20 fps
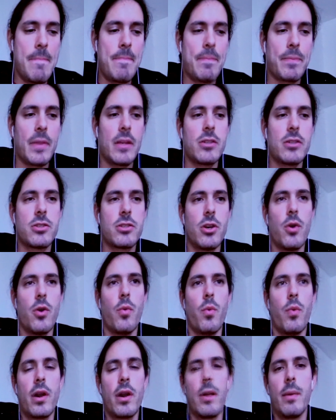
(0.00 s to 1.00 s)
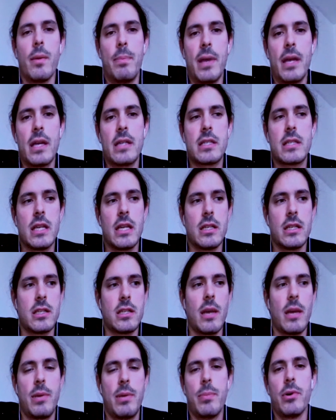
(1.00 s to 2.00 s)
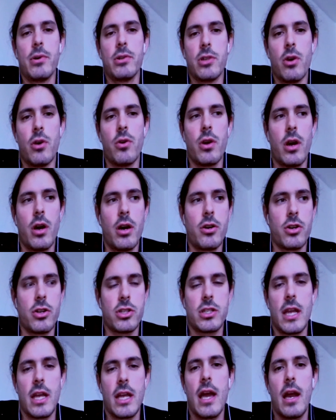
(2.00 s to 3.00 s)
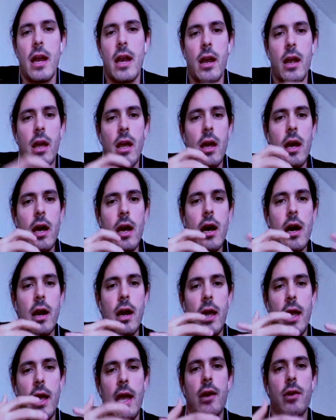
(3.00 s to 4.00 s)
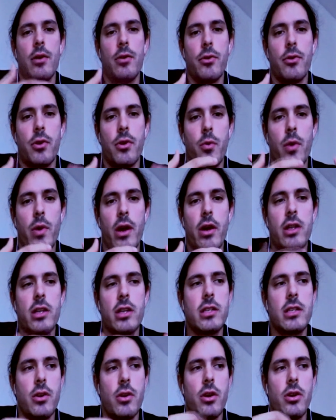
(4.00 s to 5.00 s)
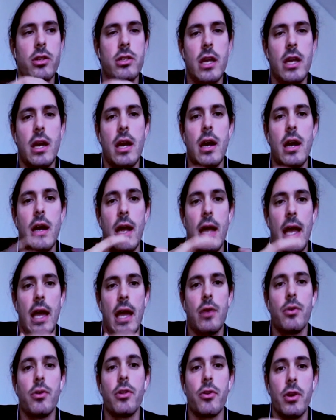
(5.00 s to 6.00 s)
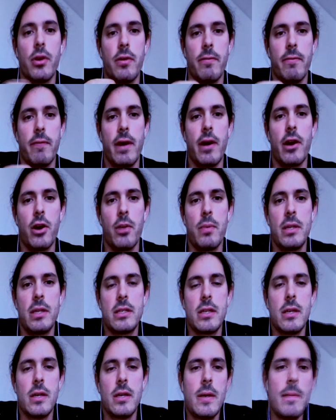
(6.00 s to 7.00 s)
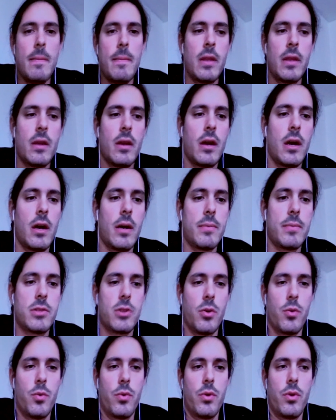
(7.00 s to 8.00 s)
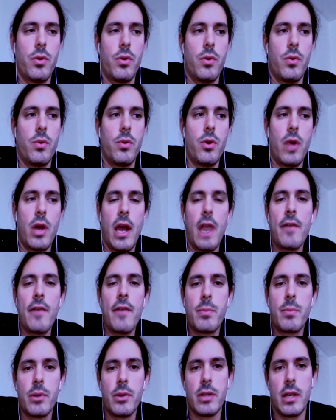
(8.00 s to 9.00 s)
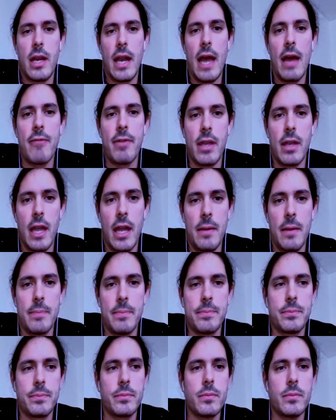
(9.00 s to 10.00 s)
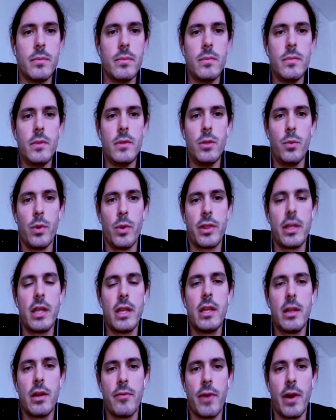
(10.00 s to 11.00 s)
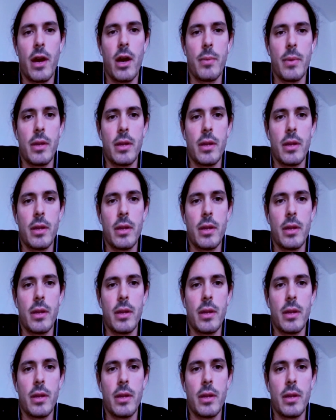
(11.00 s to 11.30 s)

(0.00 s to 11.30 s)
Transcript: So one of the biggest things that people don't understand how to handle their awareness, they don't understand how to handle their environment. So you have to be able to navigate within the environment.